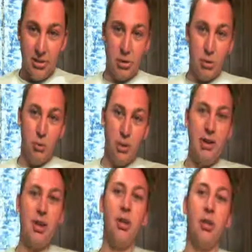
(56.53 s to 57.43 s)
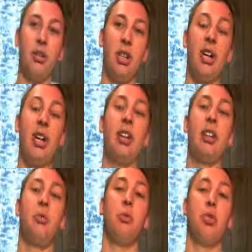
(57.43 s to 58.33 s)
And so getting
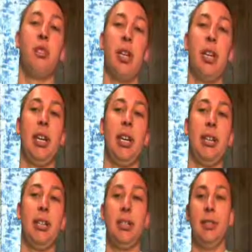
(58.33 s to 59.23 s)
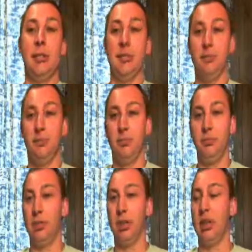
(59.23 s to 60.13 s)
online was a...
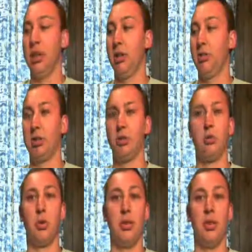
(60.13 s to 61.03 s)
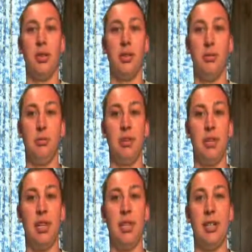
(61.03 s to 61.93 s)
what's the word? It
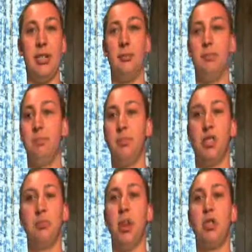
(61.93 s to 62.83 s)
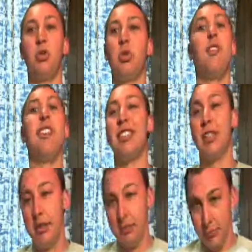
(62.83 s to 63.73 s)
was a special
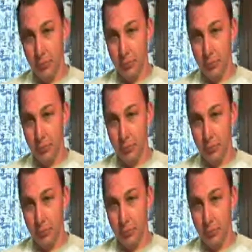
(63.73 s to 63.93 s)
event,